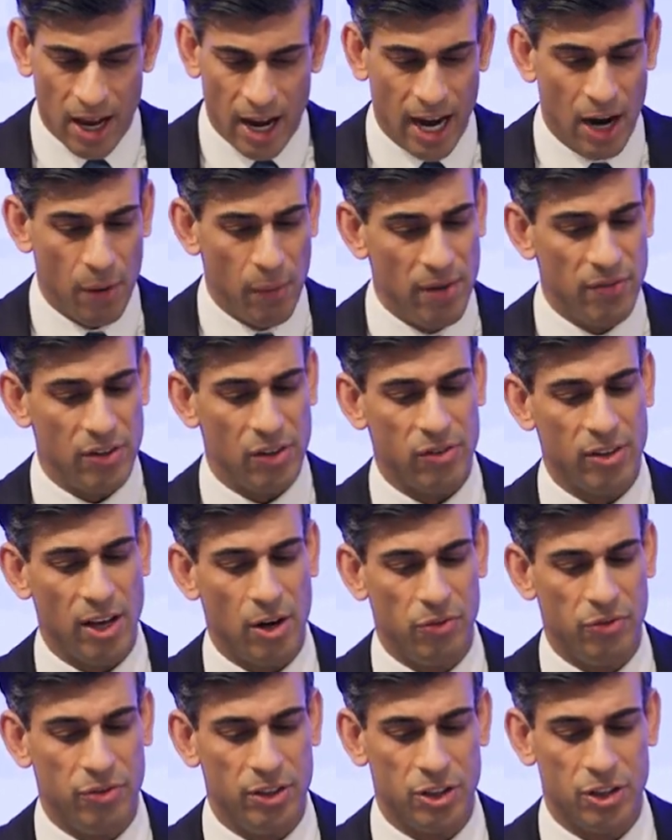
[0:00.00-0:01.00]
however
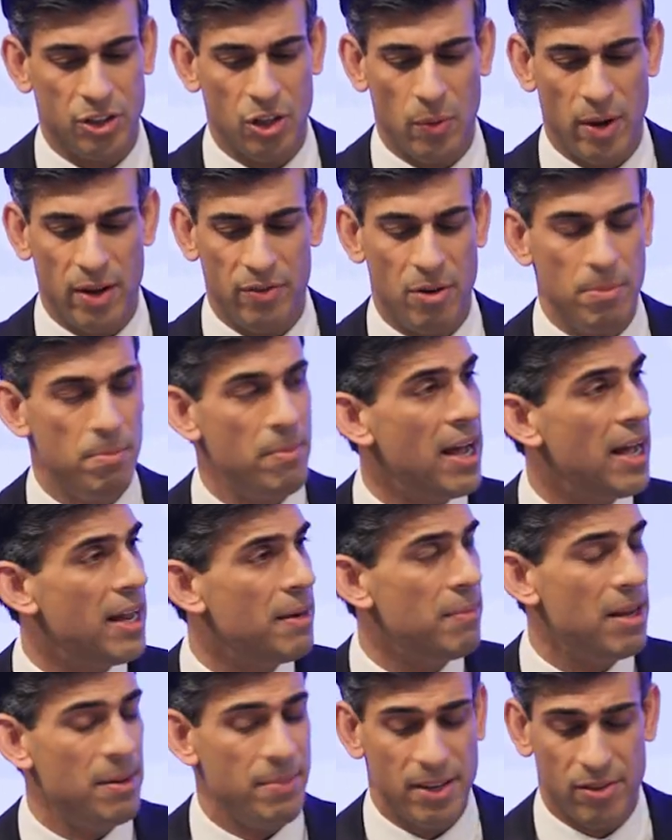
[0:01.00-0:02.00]
selfish soever
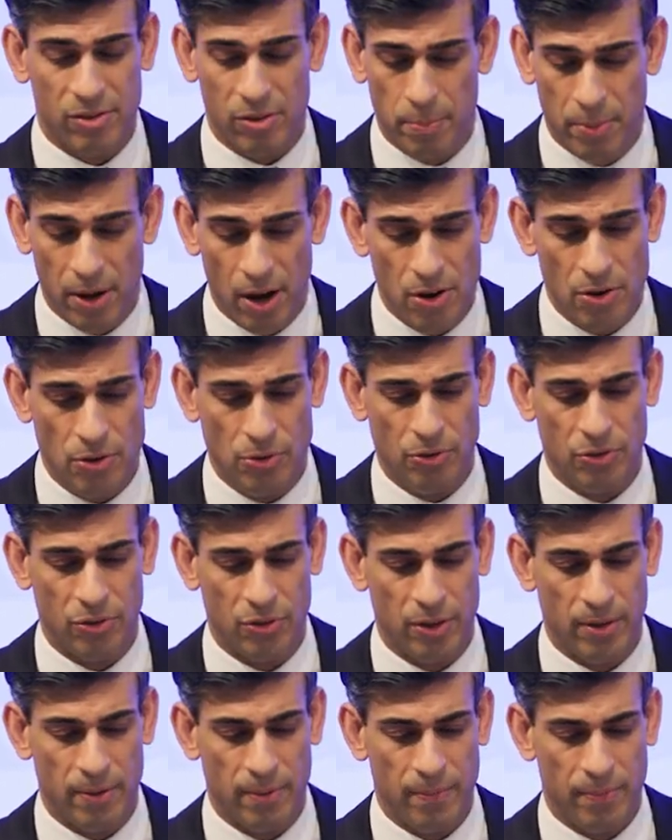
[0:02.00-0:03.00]
man may be
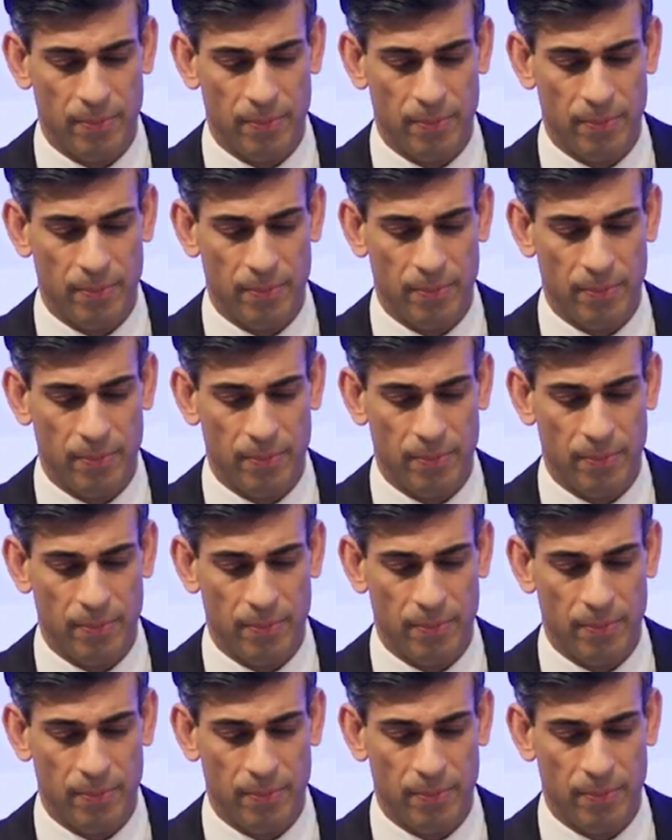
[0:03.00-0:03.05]
supposed,